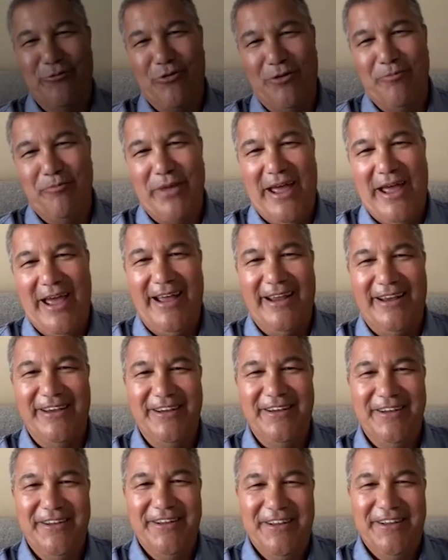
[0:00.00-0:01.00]
run back.
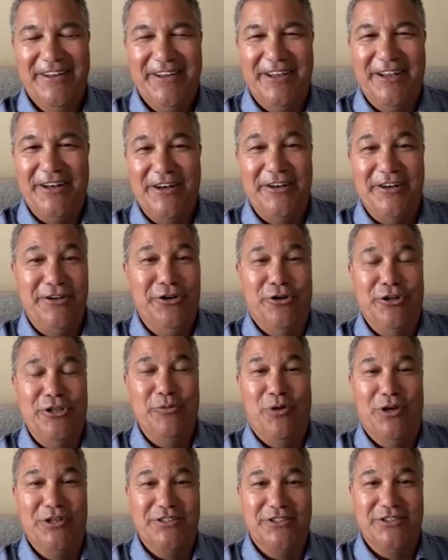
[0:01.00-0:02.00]
And you know he
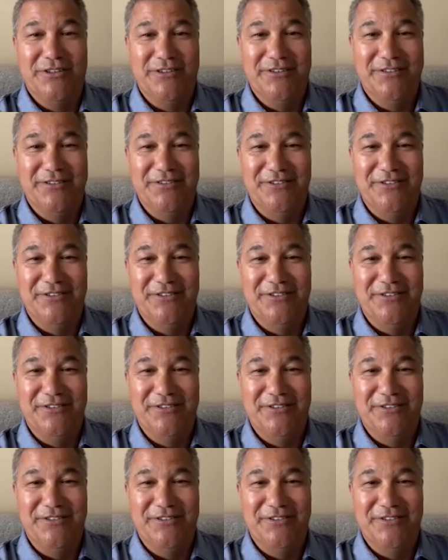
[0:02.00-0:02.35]
wasn't